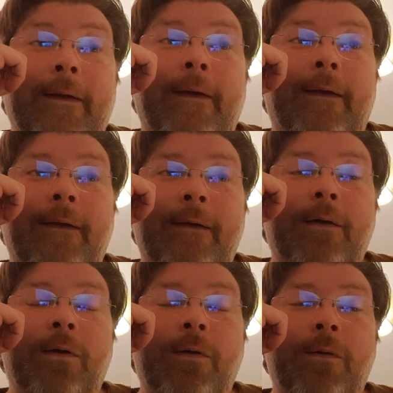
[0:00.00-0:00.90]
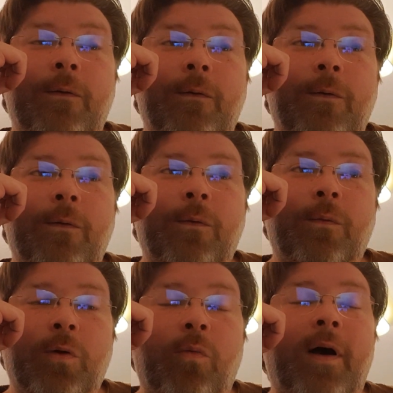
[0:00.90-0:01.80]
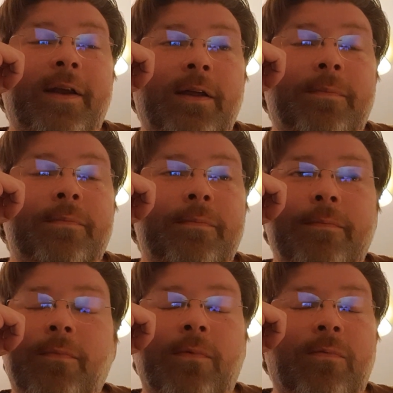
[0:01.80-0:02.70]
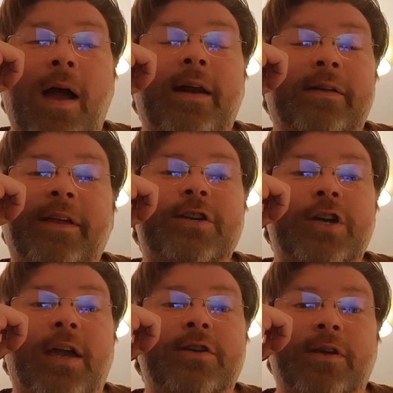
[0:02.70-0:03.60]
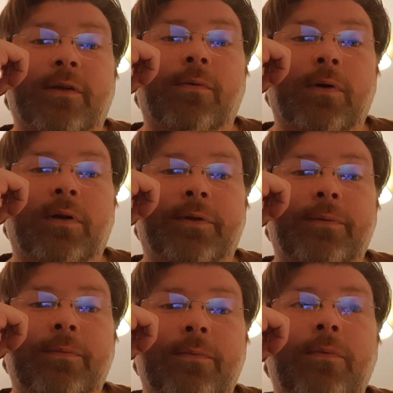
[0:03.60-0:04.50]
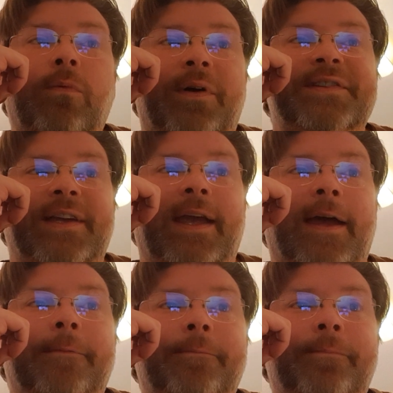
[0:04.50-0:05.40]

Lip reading: will wind up radically changing the world once again.